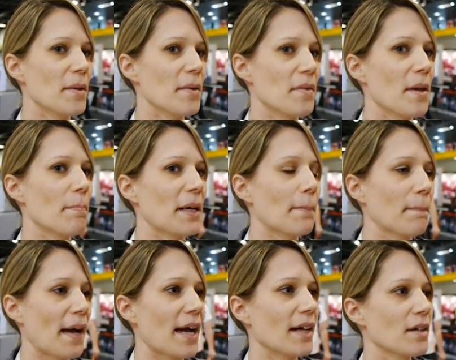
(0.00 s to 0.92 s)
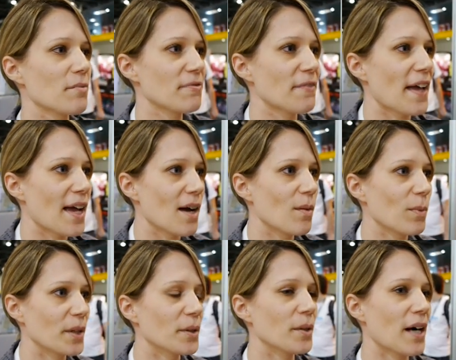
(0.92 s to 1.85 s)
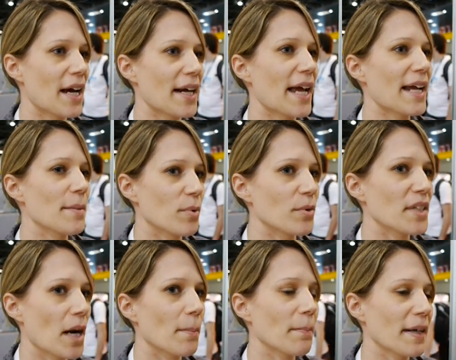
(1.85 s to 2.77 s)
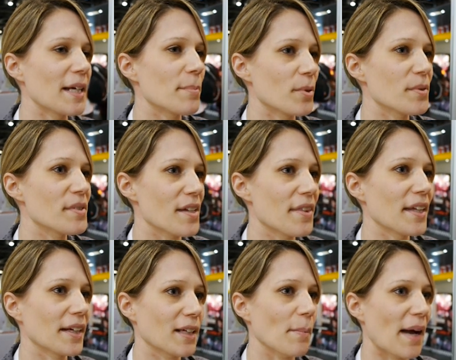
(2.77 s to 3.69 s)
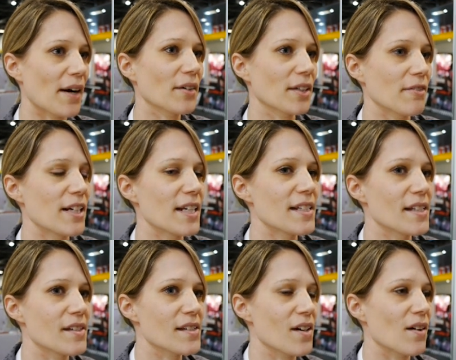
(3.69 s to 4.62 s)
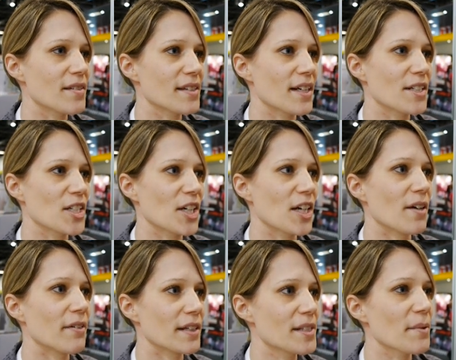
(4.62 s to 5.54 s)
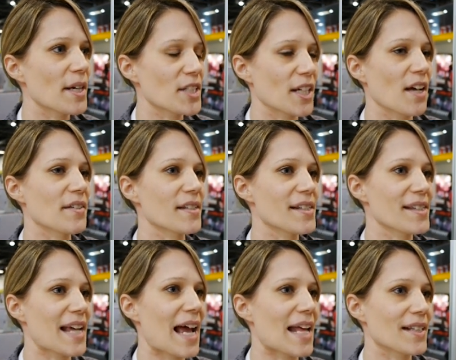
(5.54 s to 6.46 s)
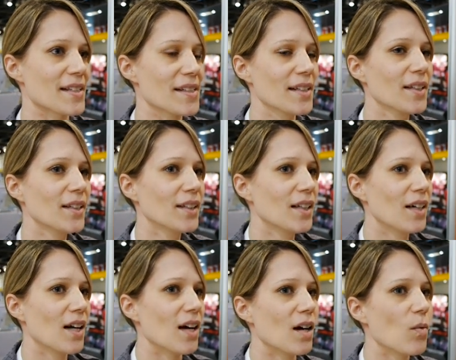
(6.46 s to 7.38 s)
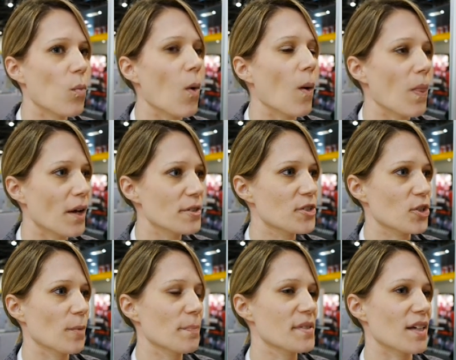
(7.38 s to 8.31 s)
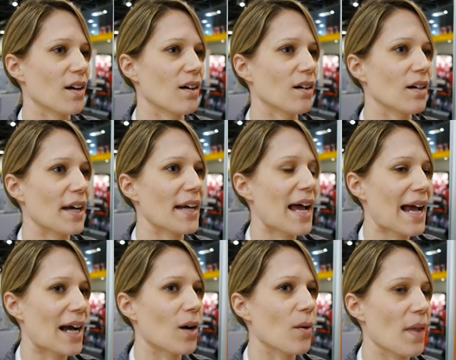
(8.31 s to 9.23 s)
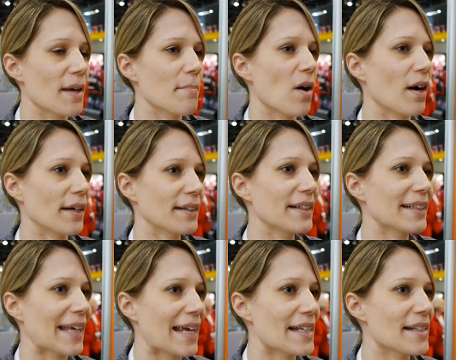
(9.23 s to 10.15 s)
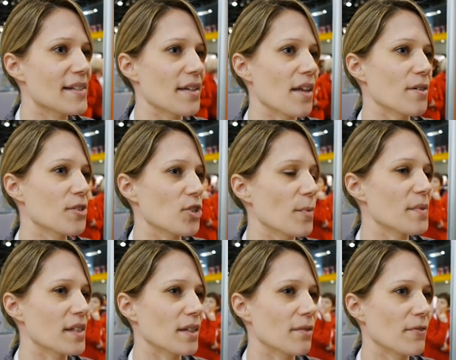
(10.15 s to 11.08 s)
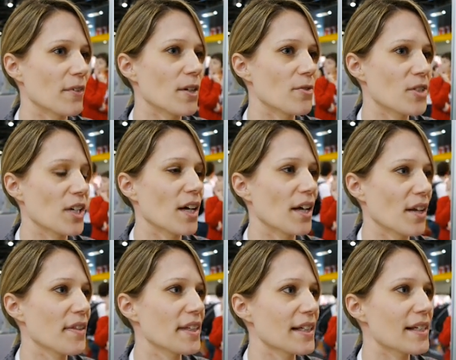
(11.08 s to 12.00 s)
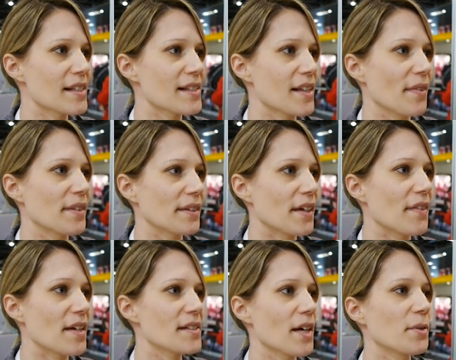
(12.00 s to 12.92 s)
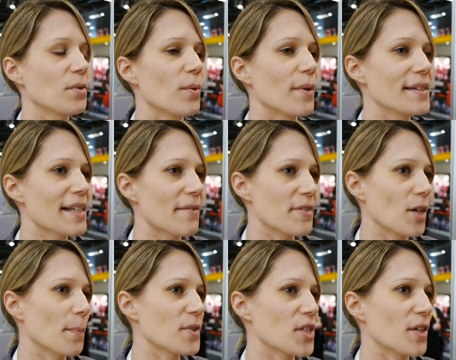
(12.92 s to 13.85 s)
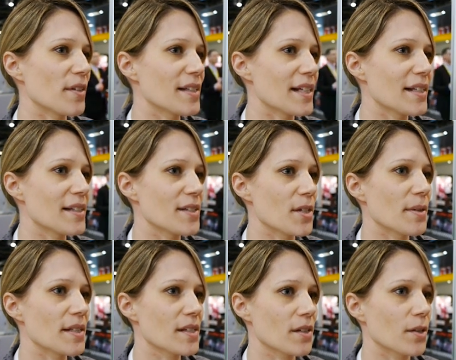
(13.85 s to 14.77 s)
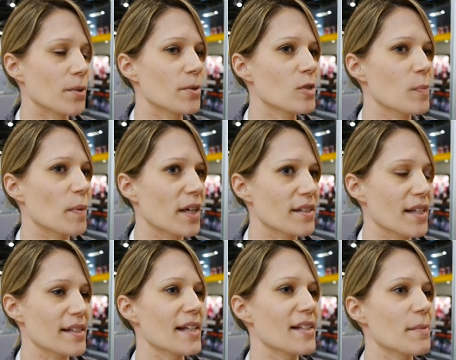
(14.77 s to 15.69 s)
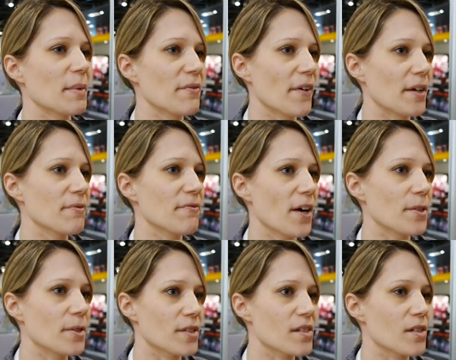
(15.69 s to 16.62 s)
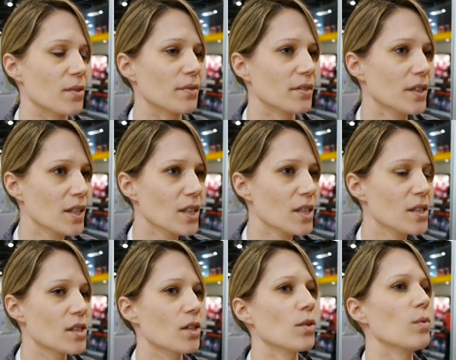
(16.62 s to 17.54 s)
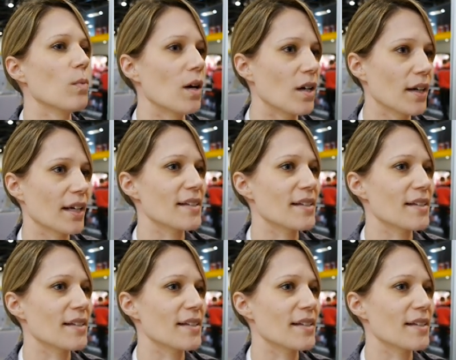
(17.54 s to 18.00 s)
the Big Bang Fair will enable young people to think about careers in science and engineering, to actually understand what those jobs are and how they might get into those jobs in the future. And I think it's something that they don't always have the opportunity to do in schools, because they tend to be very focused on schoolwork